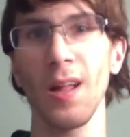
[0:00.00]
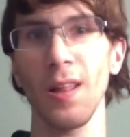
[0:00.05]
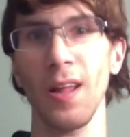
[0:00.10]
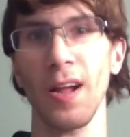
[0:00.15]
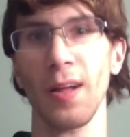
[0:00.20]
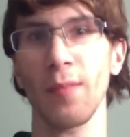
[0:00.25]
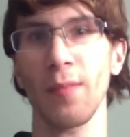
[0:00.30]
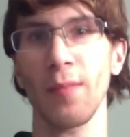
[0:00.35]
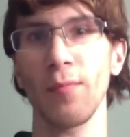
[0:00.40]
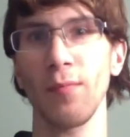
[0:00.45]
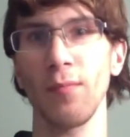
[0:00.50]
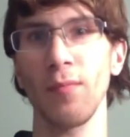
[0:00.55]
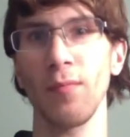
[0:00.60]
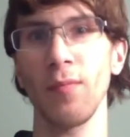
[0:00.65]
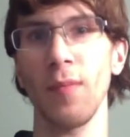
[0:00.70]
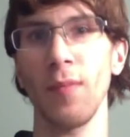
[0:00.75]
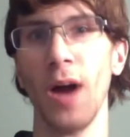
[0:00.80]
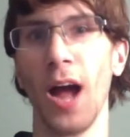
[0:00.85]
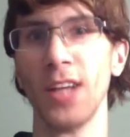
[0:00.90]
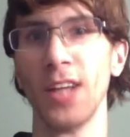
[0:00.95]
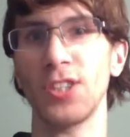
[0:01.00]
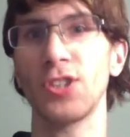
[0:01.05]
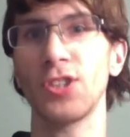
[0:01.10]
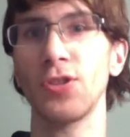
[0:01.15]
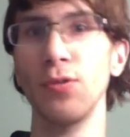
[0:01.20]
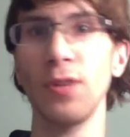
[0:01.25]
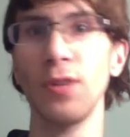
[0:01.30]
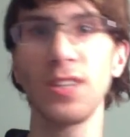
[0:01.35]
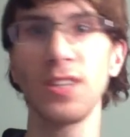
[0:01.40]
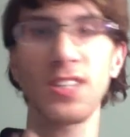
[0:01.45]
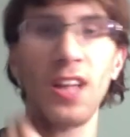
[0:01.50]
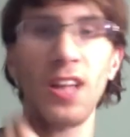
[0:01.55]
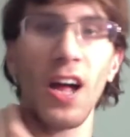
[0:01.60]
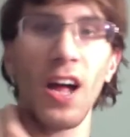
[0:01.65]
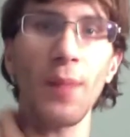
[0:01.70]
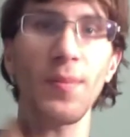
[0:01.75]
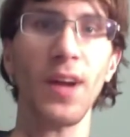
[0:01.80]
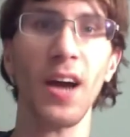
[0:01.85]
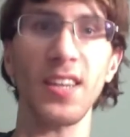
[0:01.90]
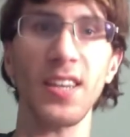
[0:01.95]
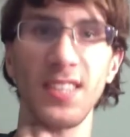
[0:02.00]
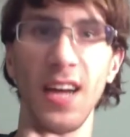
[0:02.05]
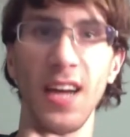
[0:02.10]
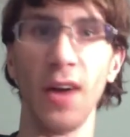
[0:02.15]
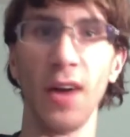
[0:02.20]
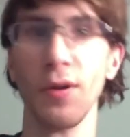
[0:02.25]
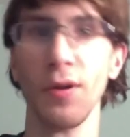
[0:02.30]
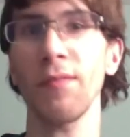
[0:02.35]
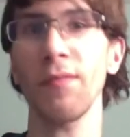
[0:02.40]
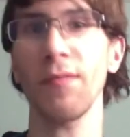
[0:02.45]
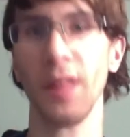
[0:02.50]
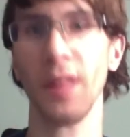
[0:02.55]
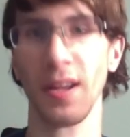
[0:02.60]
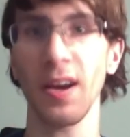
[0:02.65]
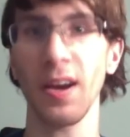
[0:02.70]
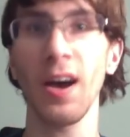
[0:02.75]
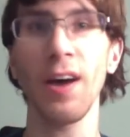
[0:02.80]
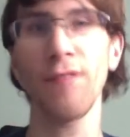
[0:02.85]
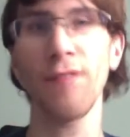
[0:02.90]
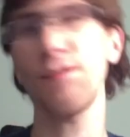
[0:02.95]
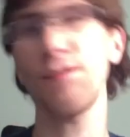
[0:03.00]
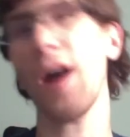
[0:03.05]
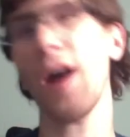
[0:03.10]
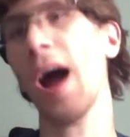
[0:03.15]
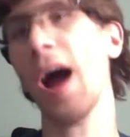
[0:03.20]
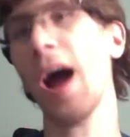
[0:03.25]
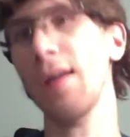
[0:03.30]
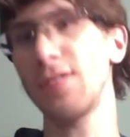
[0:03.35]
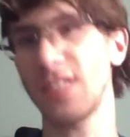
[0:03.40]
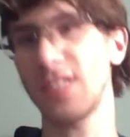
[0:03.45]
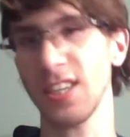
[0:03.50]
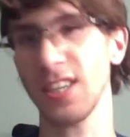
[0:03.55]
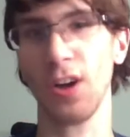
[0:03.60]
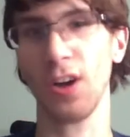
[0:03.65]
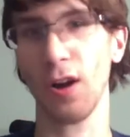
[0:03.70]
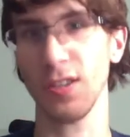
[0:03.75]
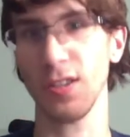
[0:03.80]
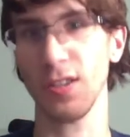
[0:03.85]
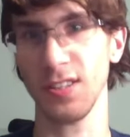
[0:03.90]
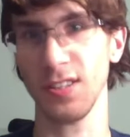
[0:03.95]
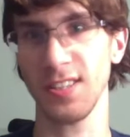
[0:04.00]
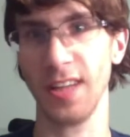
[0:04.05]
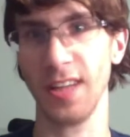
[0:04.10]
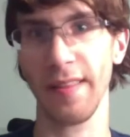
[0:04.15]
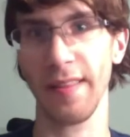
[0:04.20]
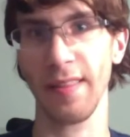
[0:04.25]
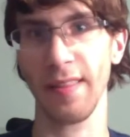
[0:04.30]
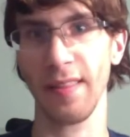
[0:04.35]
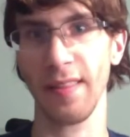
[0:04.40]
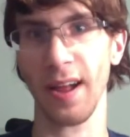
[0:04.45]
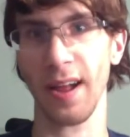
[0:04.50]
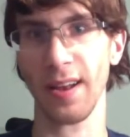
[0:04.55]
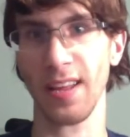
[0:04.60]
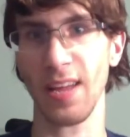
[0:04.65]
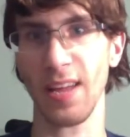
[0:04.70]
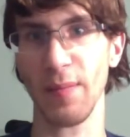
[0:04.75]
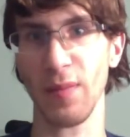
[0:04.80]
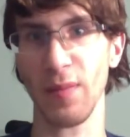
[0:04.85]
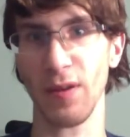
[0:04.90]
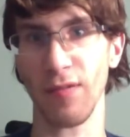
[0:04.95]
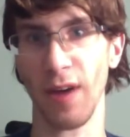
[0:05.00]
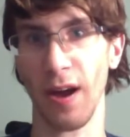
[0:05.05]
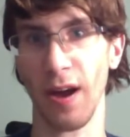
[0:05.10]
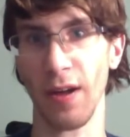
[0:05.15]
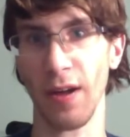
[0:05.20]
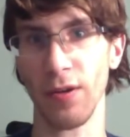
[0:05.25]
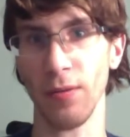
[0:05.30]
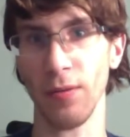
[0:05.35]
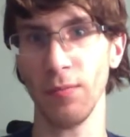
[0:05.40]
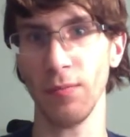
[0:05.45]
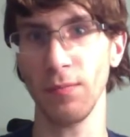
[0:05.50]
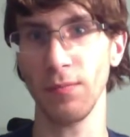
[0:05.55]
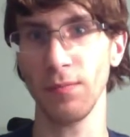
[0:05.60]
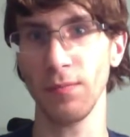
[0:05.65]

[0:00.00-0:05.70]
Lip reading: like as soon as the hype dies down, you have like 5-6 cards in the set that keep their value,